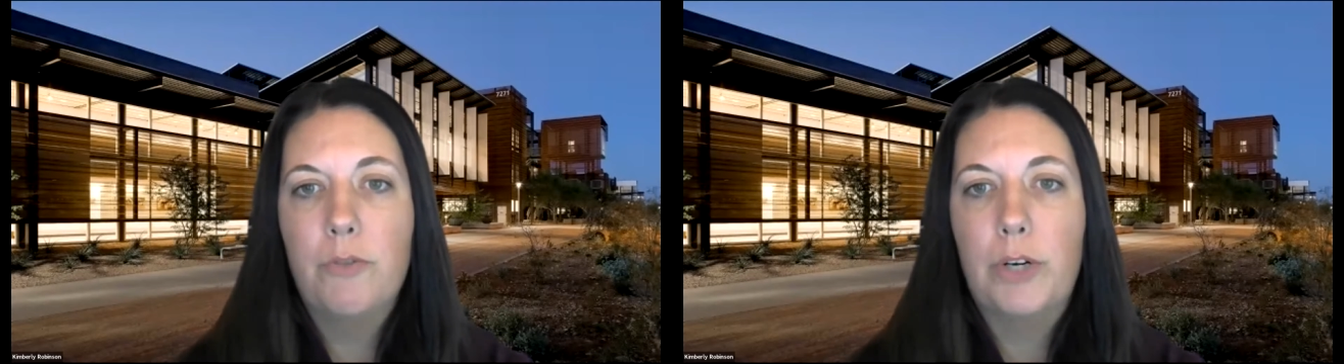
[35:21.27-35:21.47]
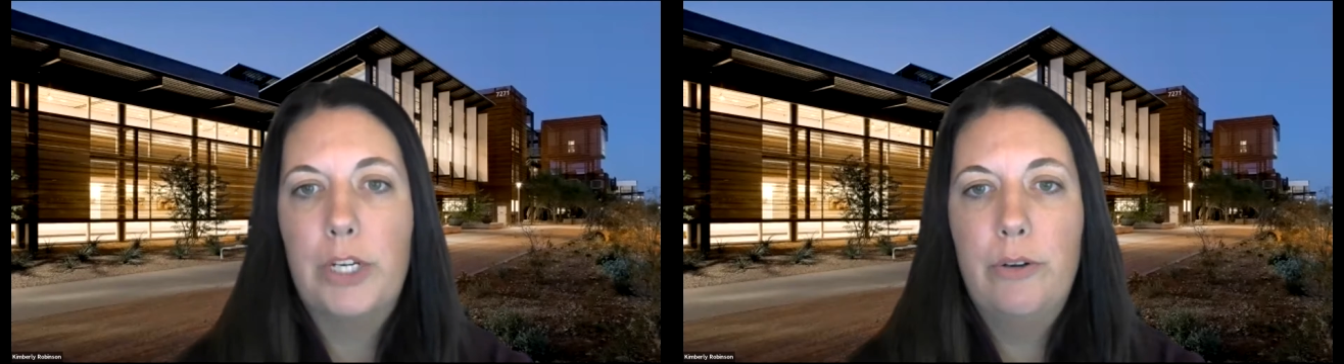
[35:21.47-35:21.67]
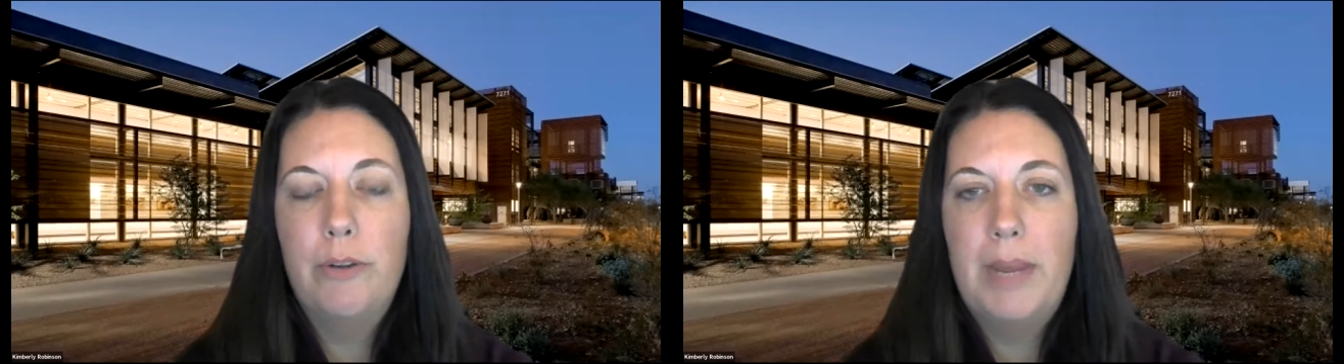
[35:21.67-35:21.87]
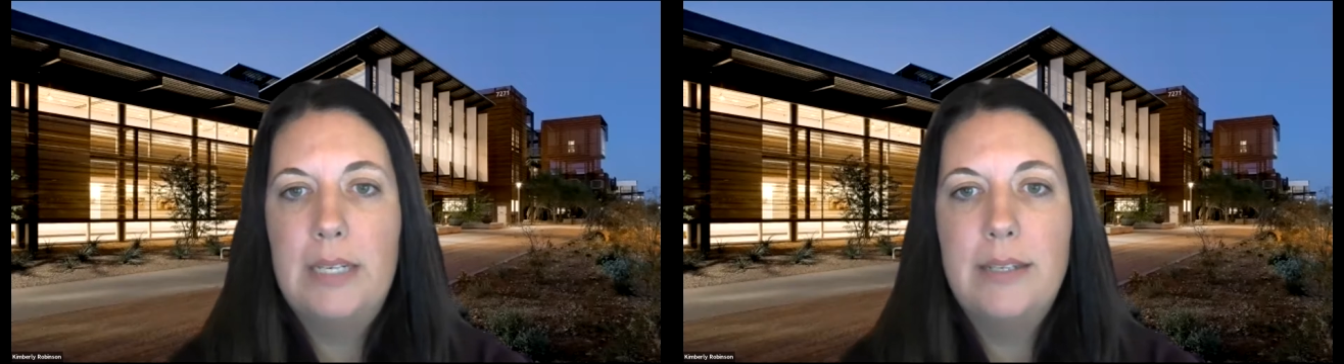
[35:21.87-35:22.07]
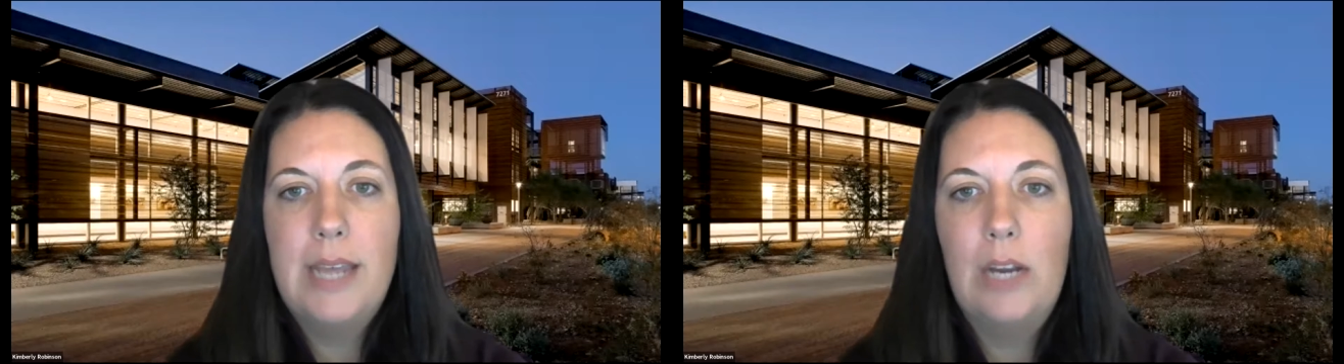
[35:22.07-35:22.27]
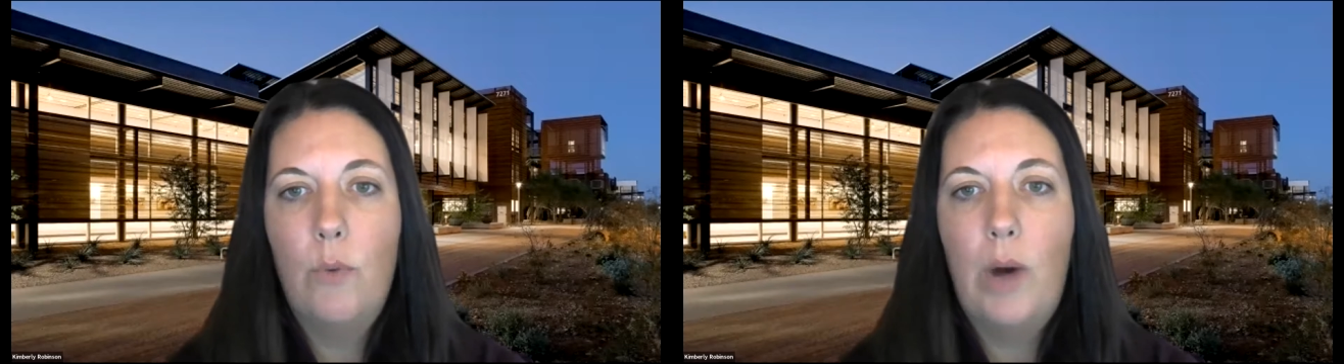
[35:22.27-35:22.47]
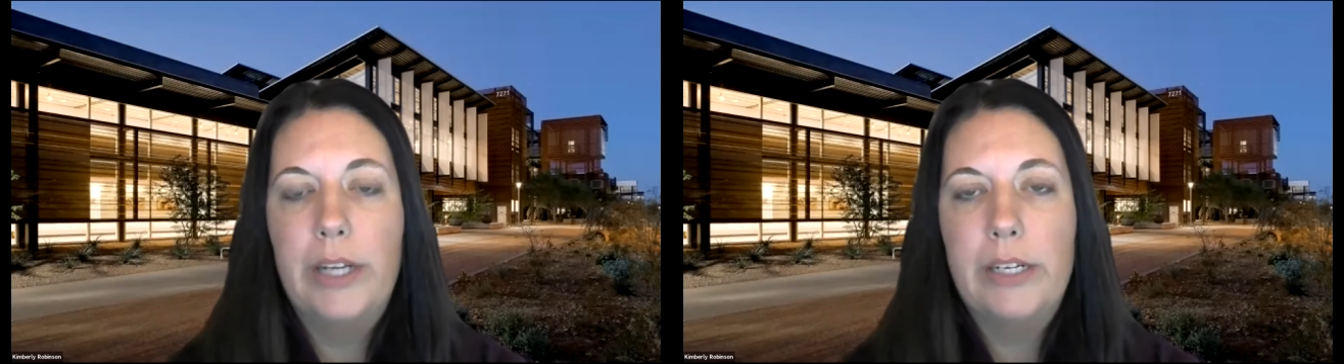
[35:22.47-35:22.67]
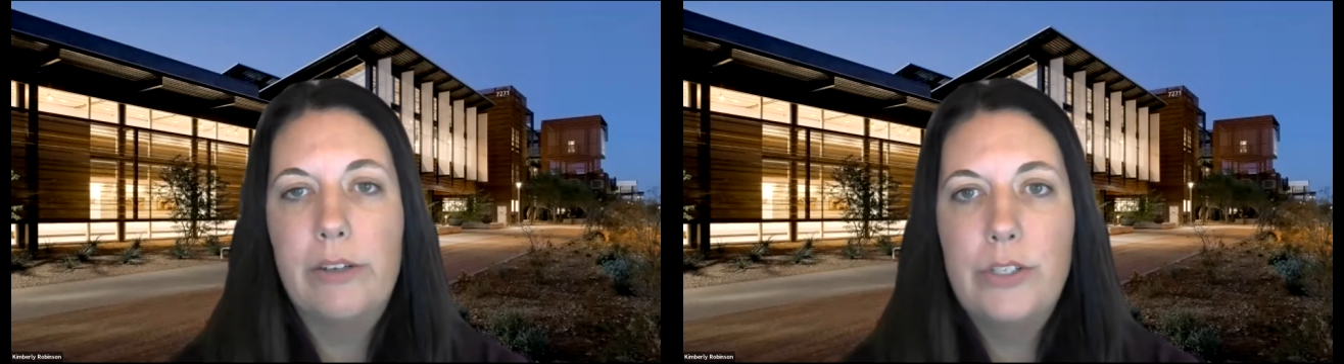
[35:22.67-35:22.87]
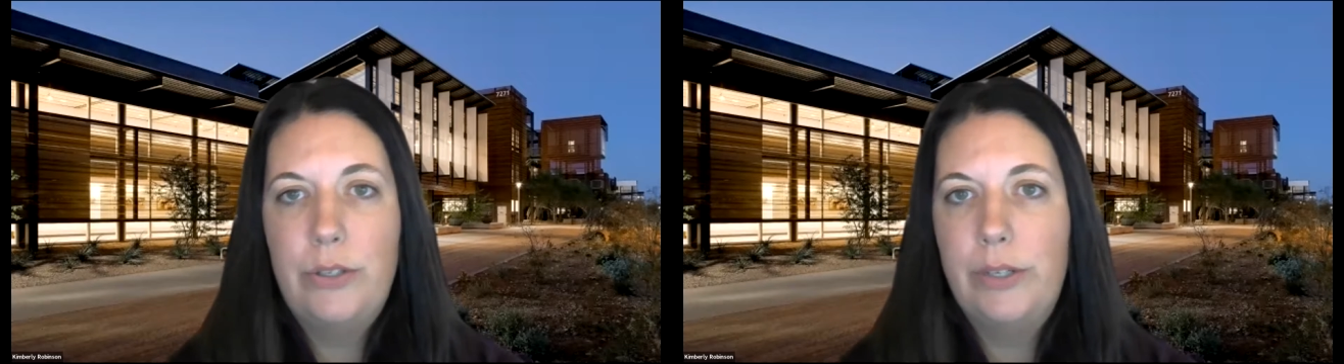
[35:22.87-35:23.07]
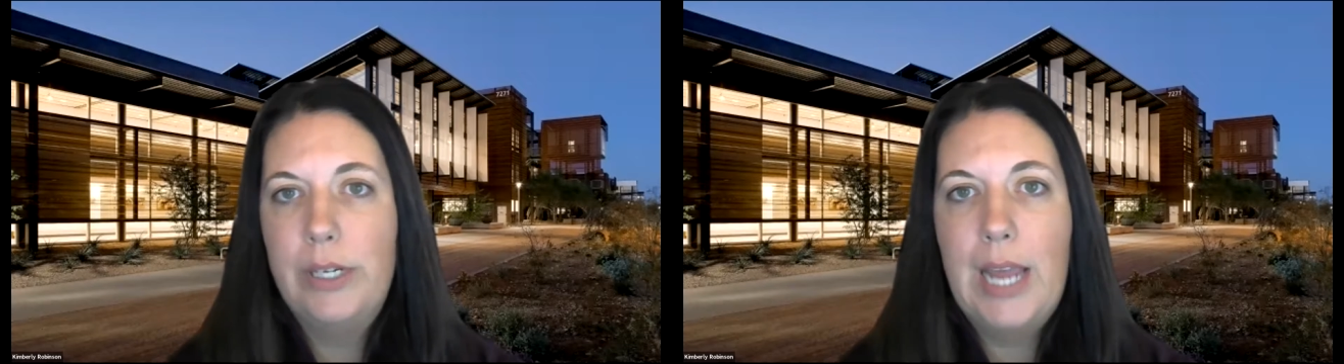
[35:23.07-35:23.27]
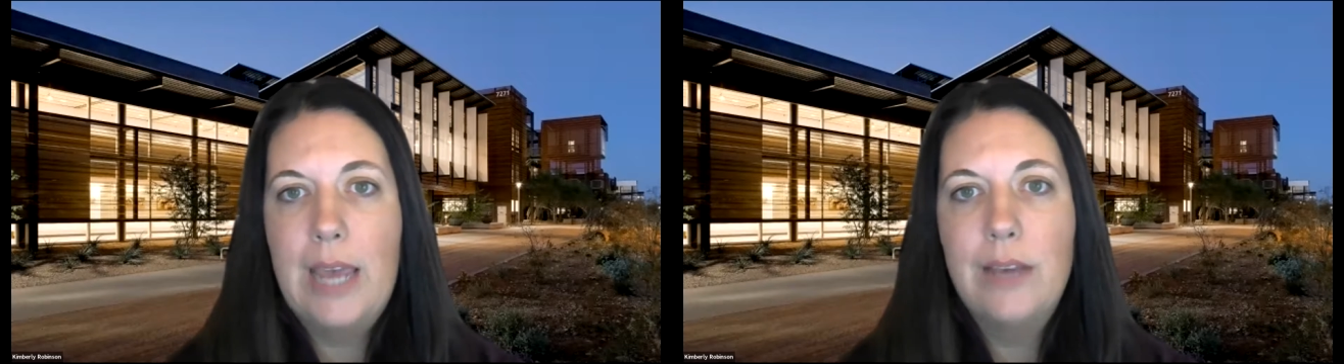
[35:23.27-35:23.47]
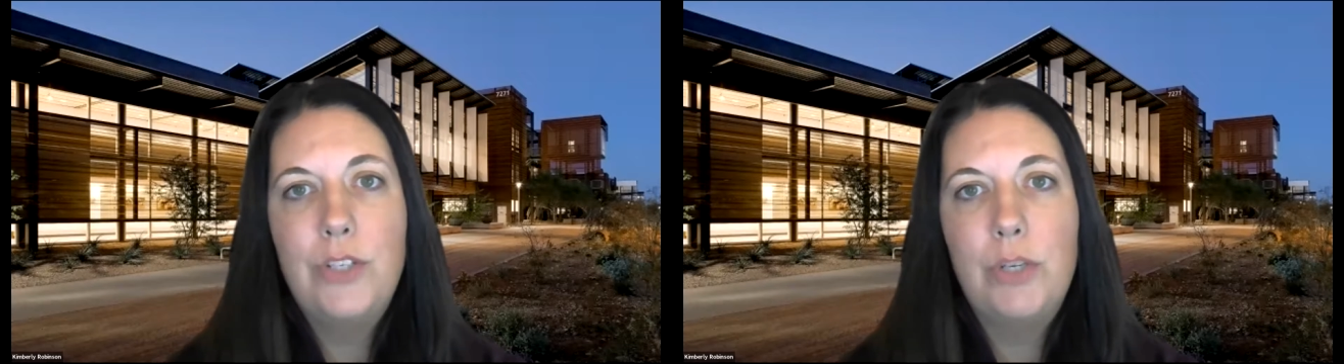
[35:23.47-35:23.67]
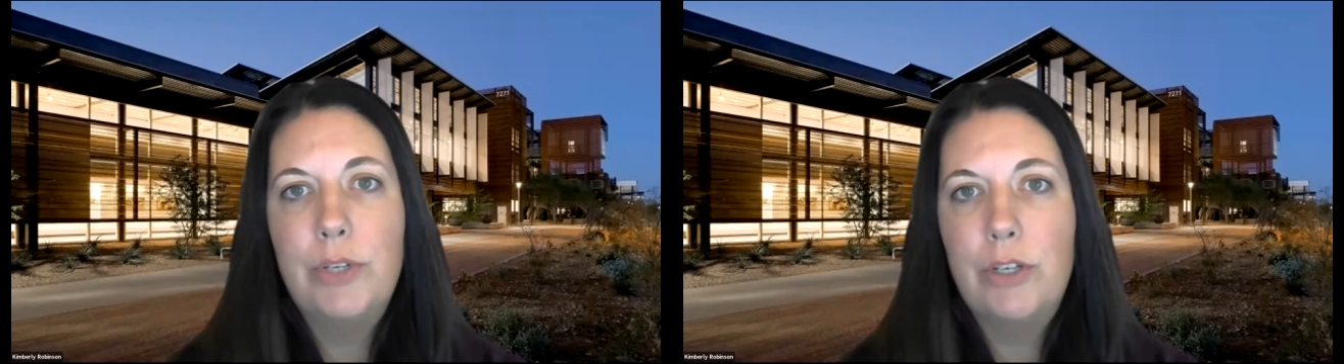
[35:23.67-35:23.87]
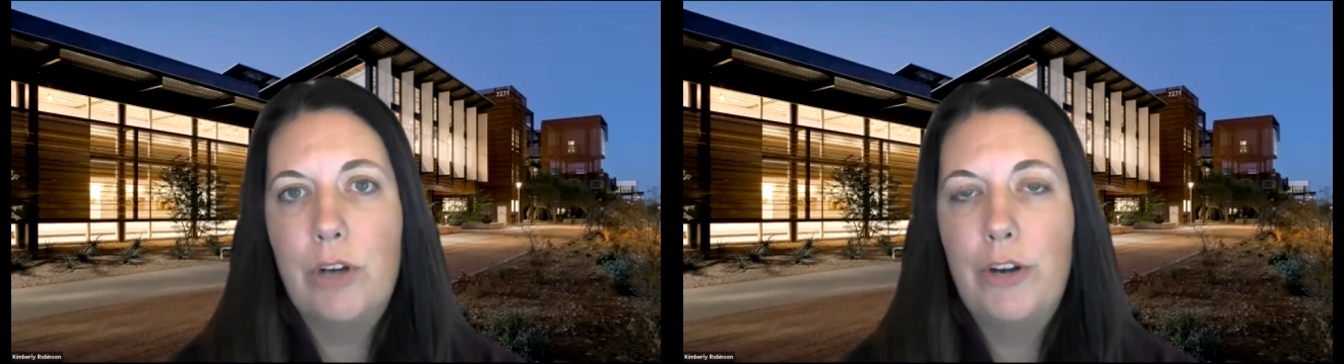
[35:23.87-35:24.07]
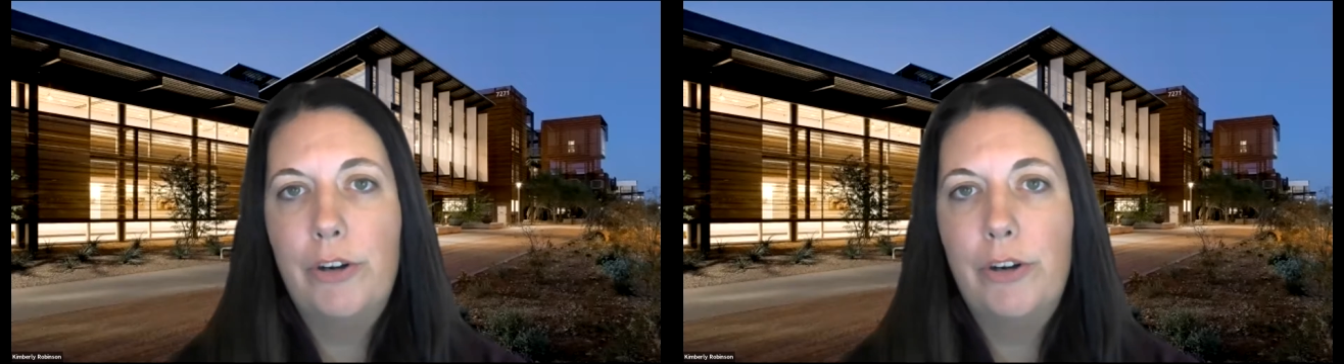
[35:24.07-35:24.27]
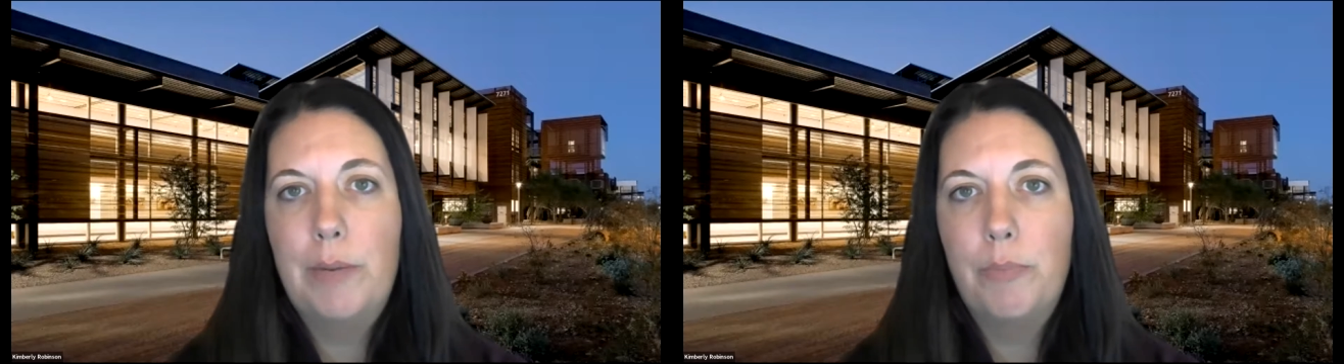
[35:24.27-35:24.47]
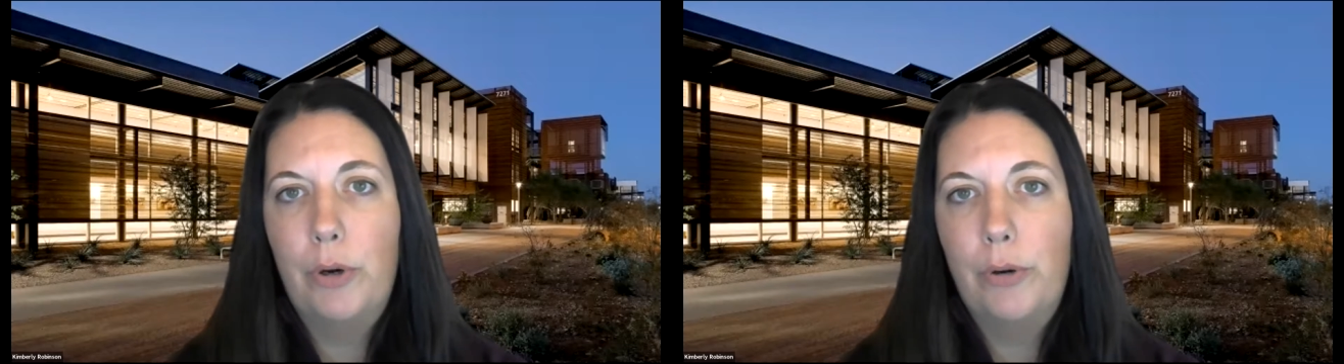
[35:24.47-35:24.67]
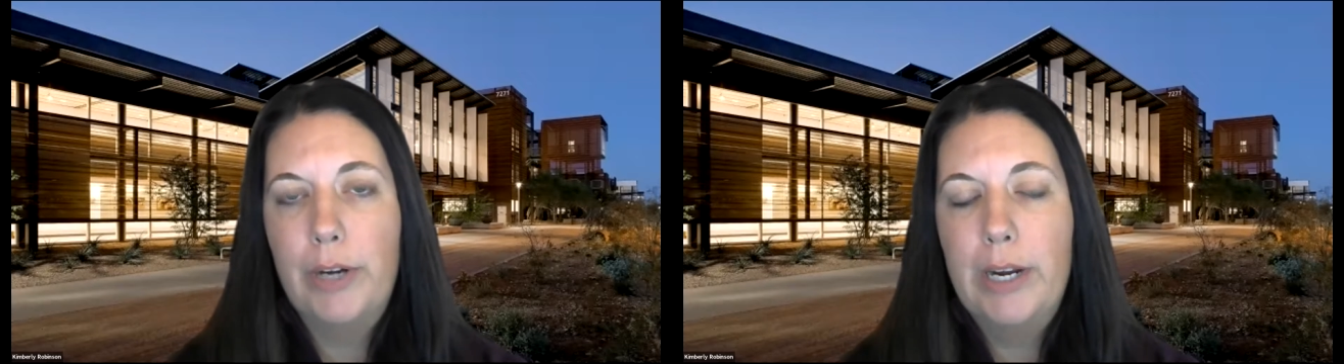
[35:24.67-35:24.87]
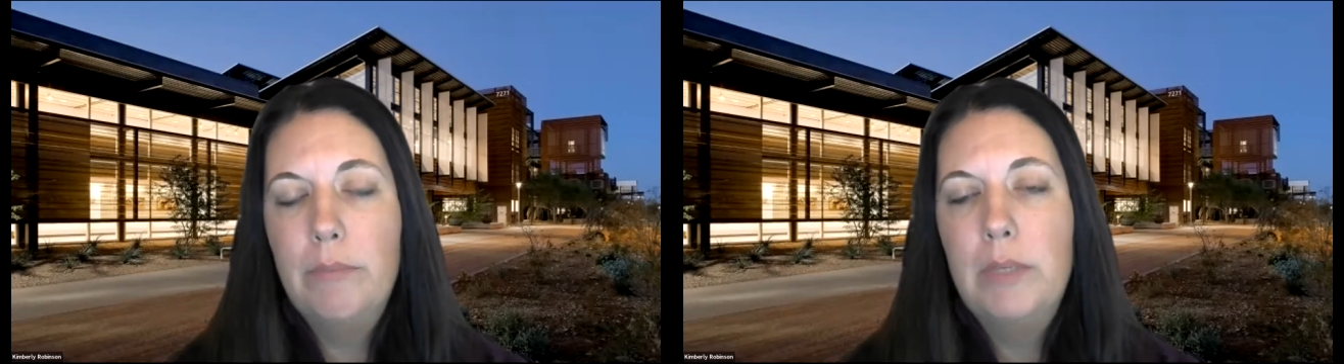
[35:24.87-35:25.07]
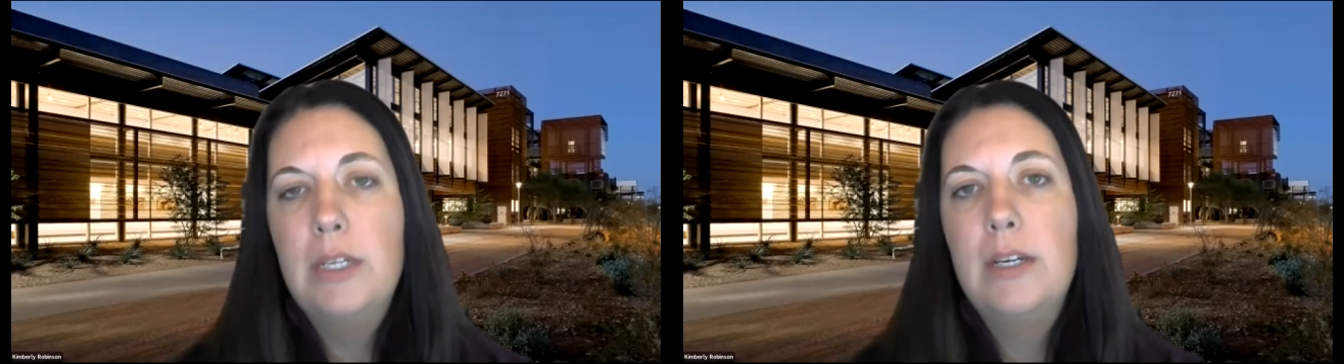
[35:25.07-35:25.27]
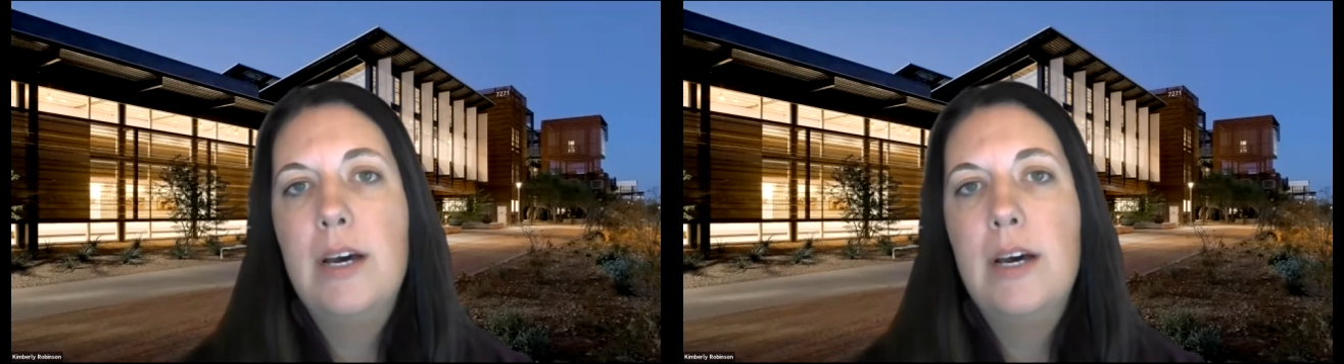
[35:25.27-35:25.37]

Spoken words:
for you to maintain while you're a student at ASU in your undergrad program.